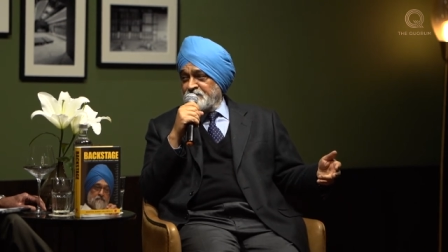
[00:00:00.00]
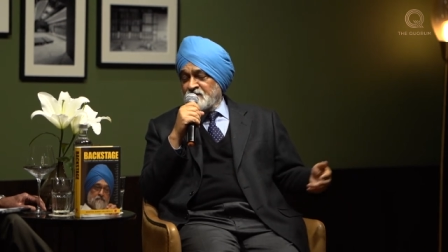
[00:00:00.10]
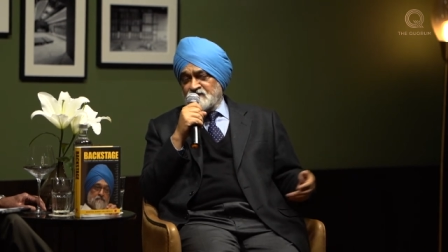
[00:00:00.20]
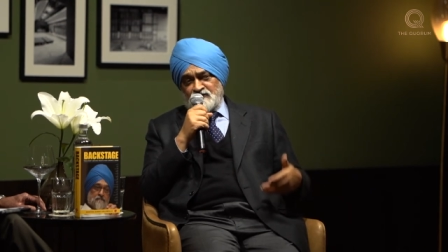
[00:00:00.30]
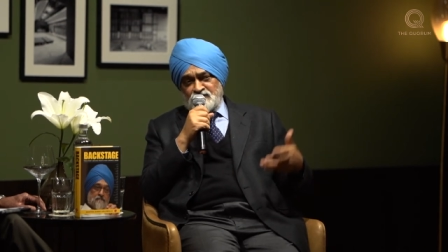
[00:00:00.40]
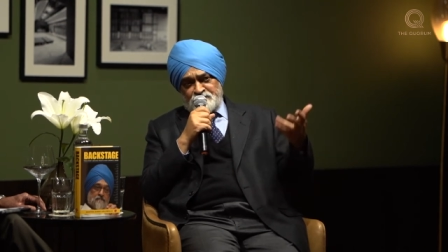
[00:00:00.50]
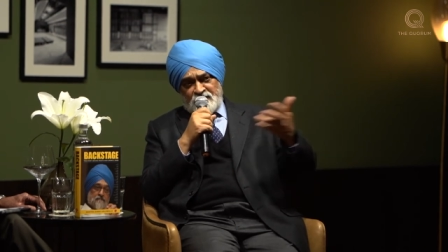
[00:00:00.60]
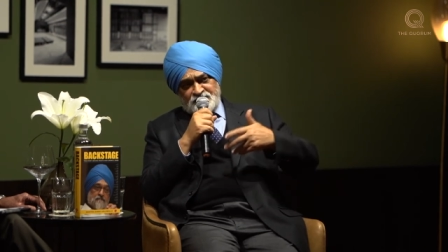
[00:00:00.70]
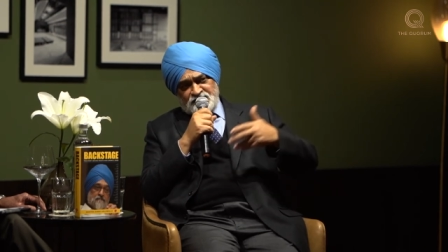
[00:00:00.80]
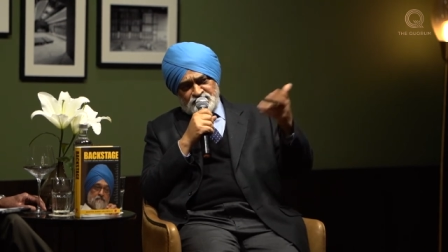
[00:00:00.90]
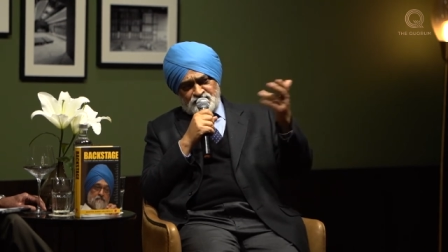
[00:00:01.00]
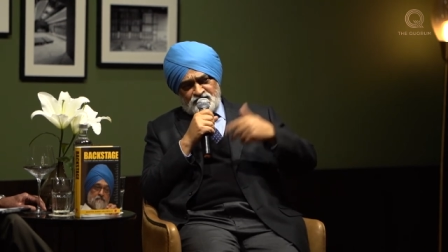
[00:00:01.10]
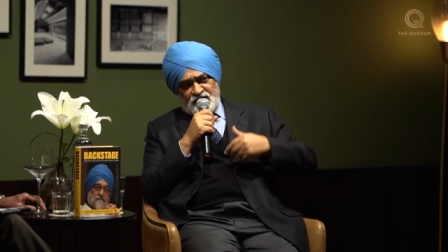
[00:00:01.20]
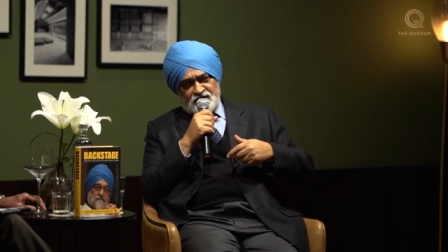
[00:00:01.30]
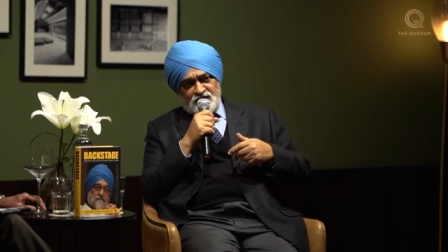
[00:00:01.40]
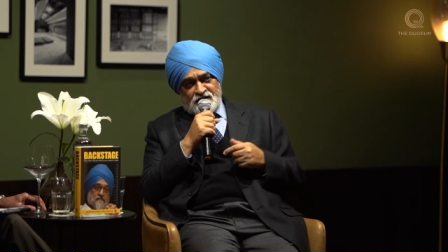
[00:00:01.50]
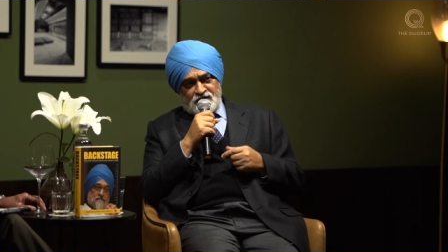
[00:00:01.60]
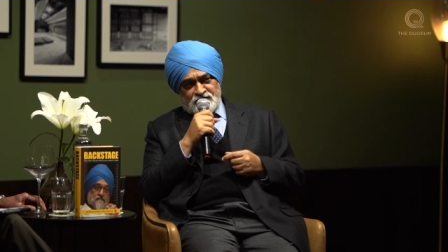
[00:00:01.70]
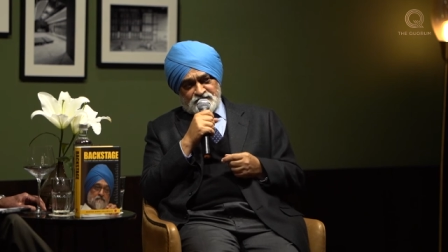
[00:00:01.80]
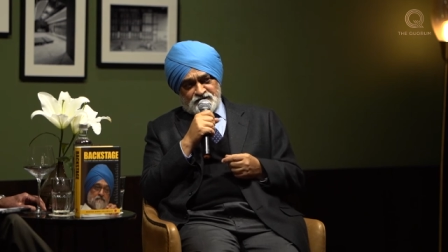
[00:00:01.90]
So the Prime Minister read that
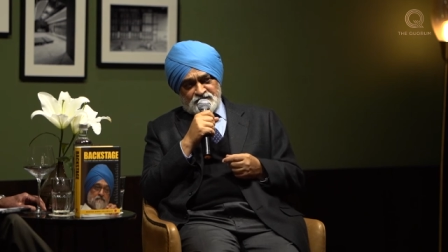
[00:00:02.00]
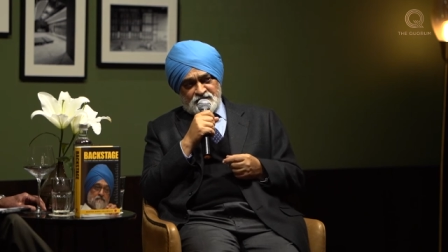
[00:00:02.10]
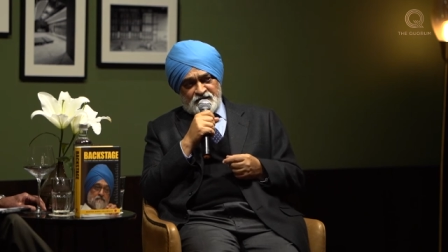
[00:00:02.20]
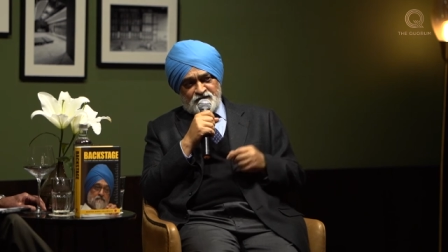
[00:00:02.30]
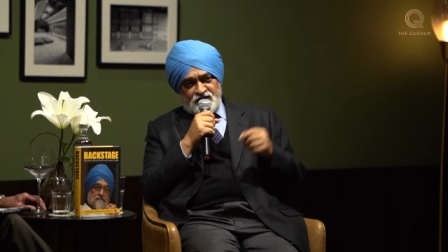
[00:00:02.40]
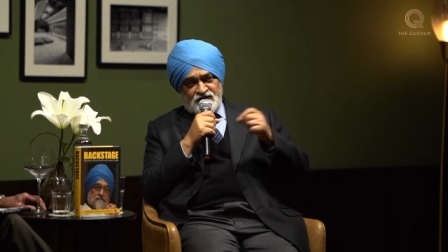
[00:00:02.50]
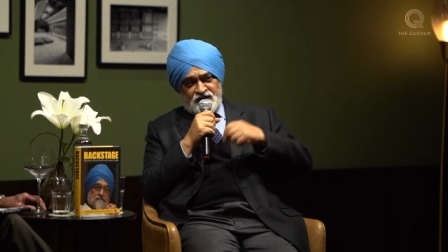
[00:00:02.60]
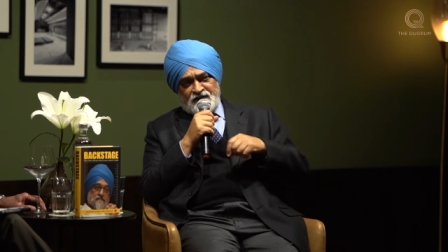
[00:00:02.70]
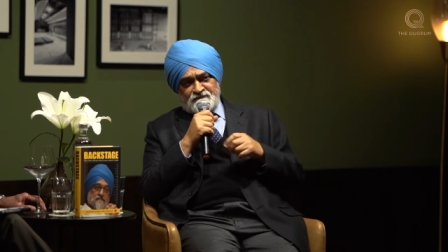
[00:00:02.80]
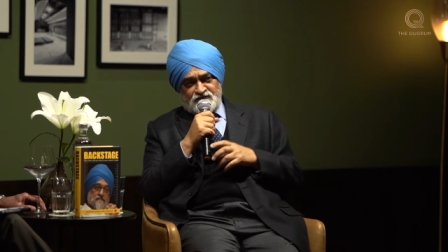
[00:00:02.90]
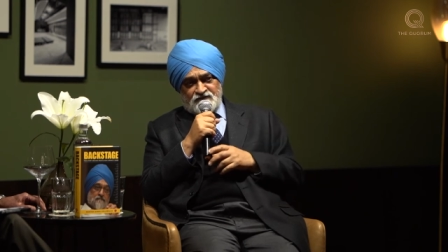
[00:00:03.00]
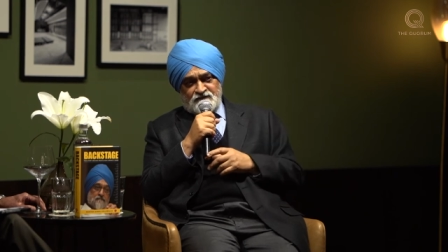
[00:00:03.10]
article, and when he came to the